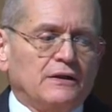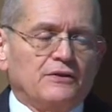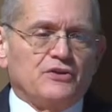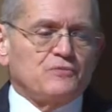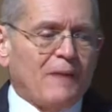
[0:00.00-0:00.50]

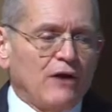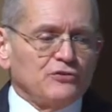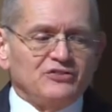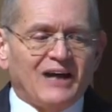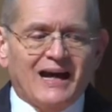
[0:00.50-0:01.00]
The
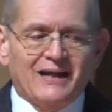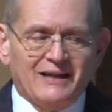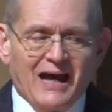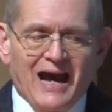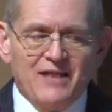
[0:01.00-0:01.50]
spouse died
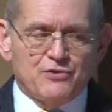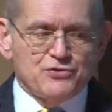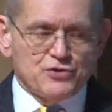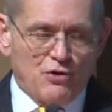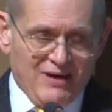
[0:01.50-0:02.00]
either
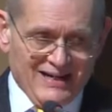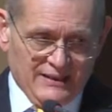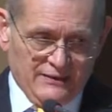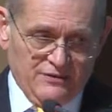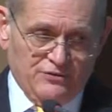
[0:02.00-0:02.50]

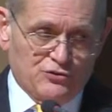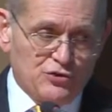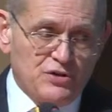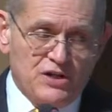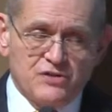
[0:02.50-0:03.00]
during the
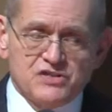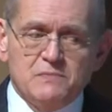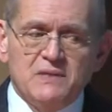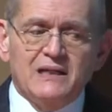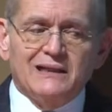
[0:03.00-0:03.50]
2 years
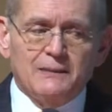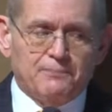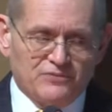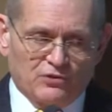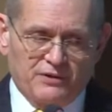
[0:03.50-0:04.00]
immediately,
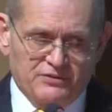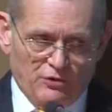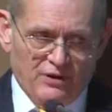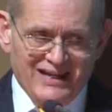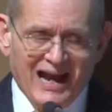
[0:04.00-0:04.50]

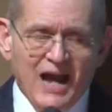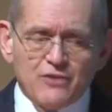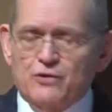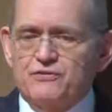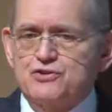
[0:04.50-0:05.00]
during
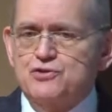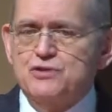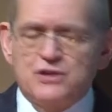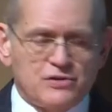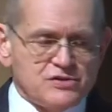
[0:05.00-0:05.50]
either of the 2
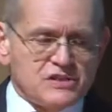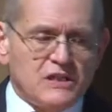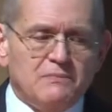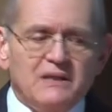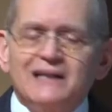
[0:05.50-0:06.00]
years
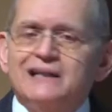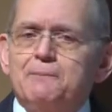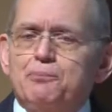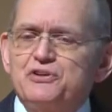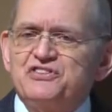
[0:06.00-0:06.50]
immediately
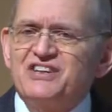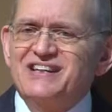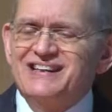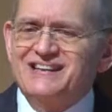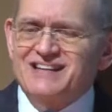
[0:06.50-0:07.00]

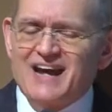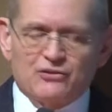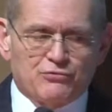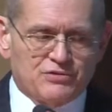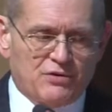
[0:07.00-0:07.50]
preceding the
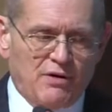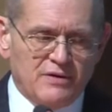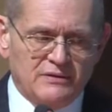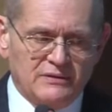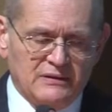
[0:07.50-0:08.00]
tax
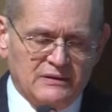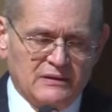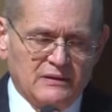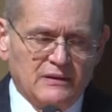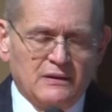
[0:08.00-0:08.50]
return.
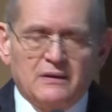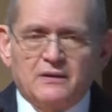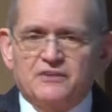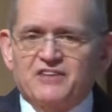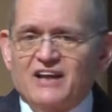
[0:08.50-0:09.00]

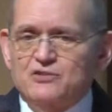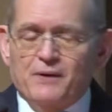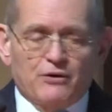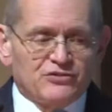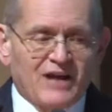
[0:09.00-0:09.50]
The
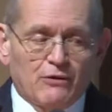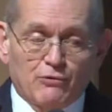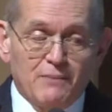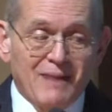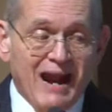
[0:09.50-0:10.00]
taxpayer is not
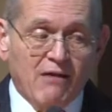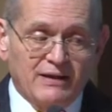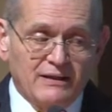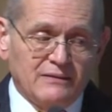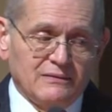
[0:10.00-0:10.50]

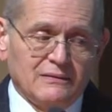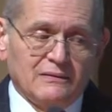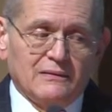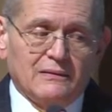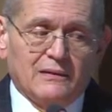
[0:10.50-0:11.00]
remarried,
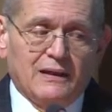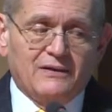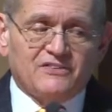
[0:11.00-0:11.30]
and the